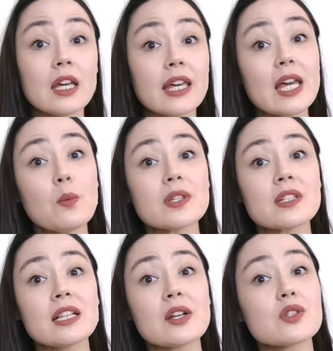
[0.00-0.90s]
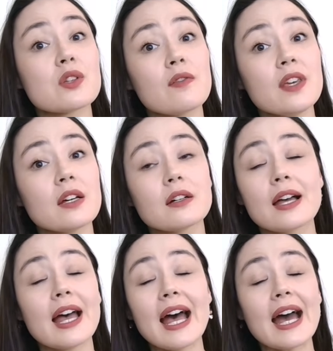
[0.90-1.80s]
It was clear Sophia
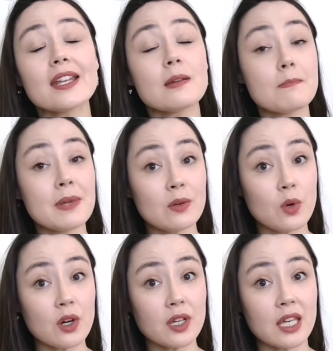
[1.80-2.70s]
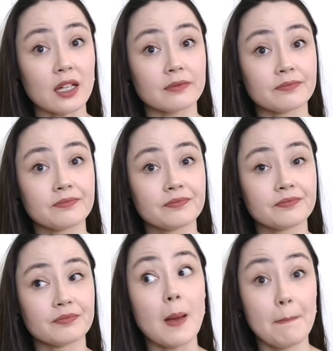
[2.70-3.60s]
hadn't been working,
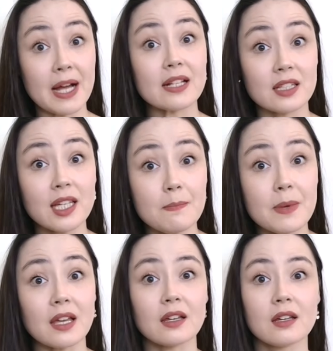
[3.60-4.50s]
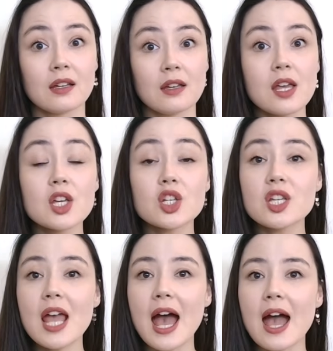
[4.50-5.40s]
but sleeping.
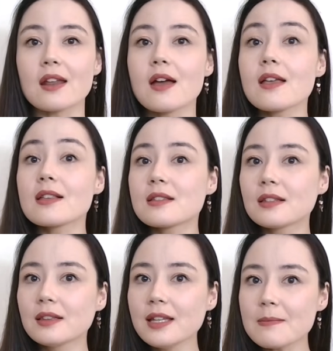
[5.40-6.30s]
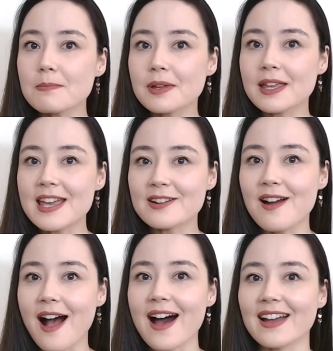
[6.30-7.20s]
She had sleep in
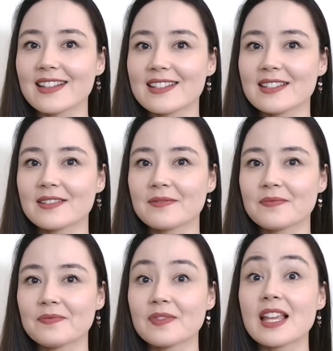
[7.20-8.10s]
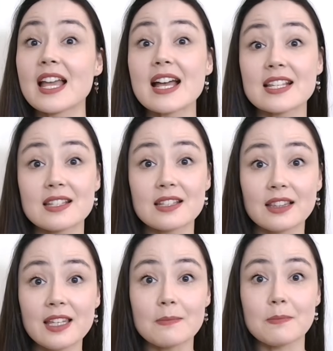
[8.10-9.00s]
her eyes.
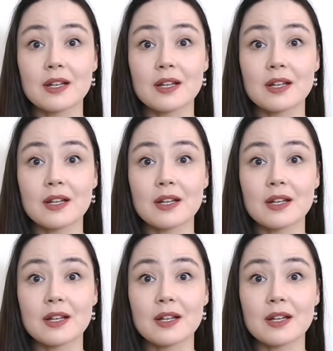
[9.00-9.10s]
Sleep